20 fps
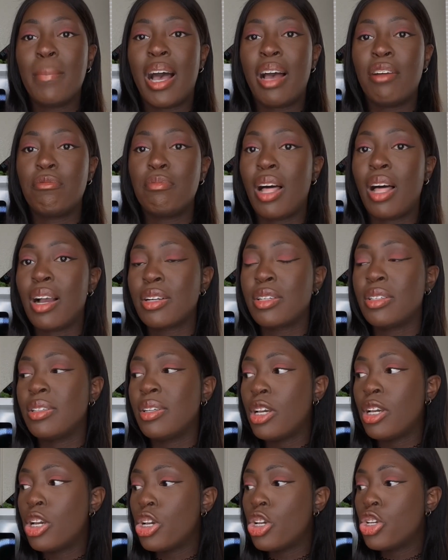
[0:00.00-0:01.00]
I've blocked
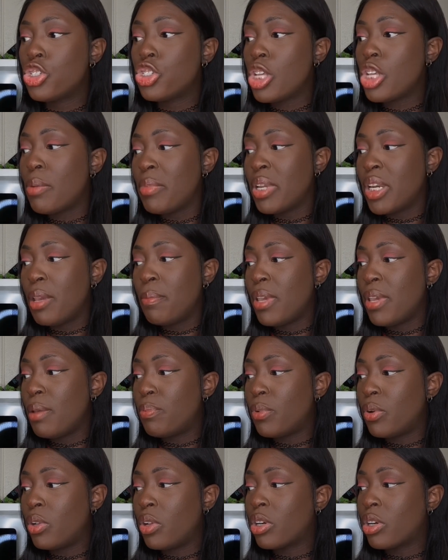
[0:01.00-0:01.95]
so many people